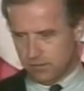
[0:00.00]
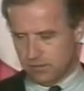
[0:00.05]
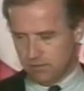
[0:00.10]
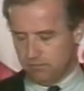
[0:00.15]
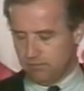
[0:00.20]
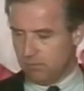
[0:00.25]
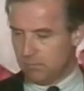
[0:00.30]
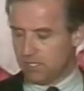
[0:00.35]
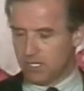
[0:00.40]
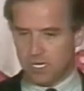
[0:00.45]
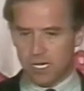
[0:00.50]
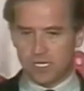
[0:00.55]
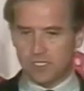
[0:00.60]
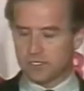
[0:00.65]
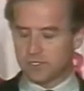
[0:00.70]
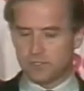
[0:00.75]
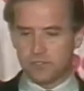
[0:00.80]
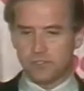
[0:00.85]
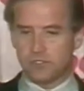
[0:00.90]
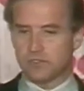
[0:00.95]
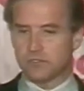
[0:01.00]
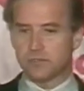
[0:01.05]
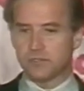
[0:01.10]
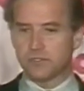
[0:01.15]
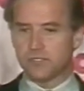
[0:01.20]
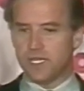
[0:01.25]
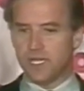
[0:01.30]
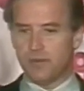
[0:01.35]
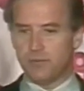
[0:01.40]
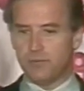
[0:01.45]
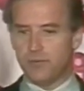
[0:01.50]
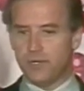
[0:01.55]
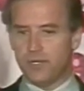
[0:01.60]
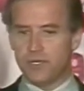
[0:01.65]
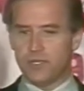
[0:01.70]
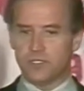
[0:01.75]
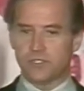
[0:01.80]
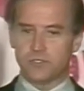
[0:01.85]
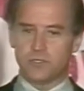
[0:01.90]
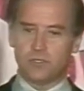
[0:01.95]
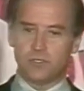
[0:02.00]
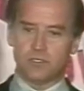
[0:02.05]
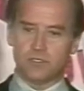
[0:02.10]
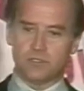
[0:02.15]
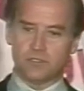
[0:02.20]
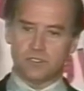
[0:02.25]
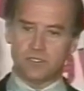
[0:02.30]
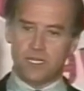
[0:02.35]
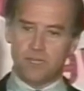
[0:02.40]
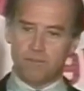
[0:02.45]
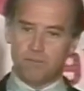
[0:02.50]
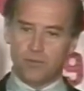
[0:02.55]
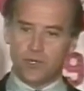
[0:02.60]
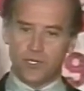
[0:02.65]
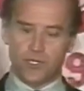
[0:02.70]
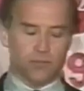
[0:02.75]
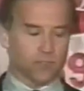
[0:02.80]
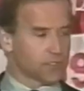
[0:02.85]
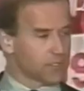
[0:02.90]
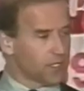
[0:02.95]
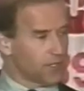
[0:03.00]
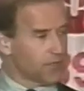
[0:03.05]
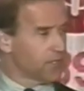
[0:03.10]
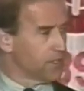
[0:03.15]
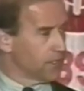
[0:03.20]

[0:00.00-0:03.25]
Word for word: from a constitutional standpoint and historical standpoint, there's nothing